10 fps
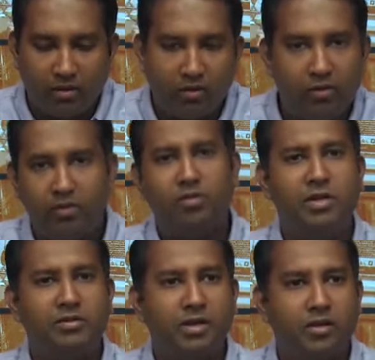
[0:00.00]
this will
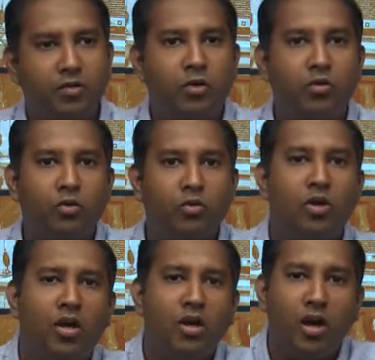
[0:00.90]
be a chance for you
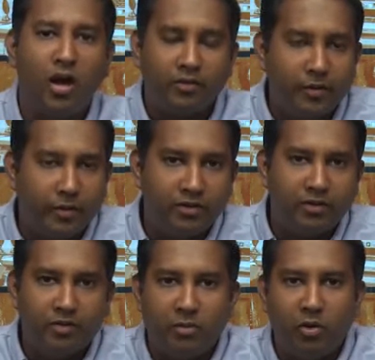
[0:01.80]
to ask
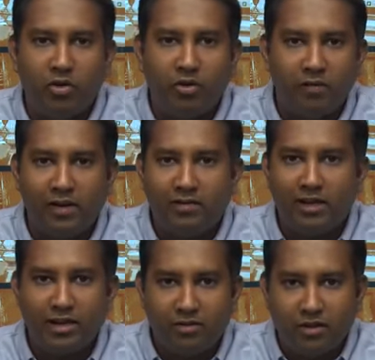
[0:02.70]
questions about the week's
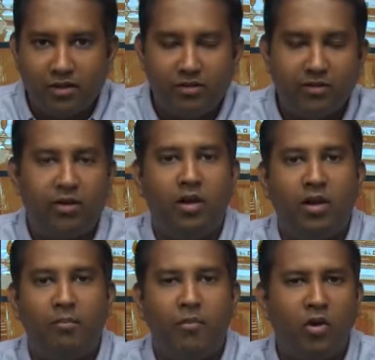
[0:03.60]
lectures
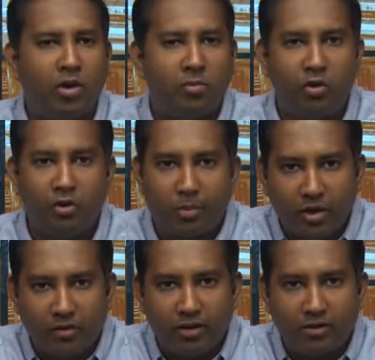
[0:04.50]
or about the
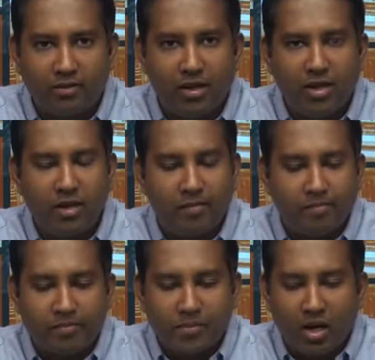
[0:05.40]
projects.
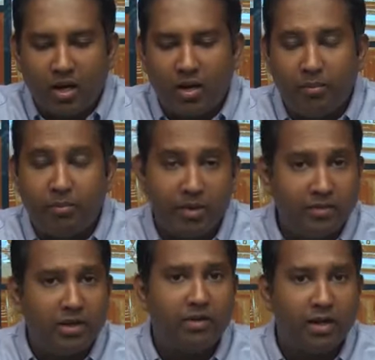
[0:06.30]

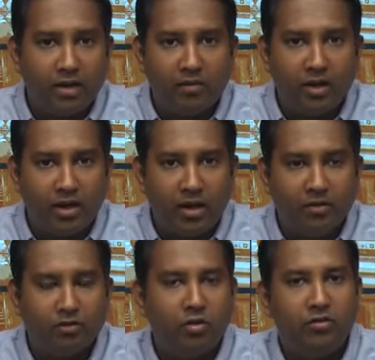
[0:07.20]
Previously, when I ran
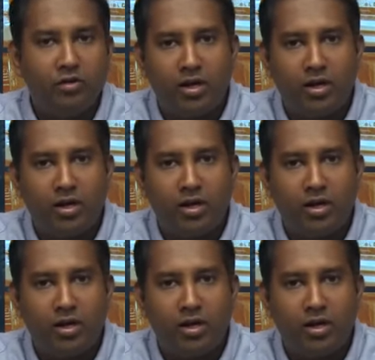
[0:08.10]
this course,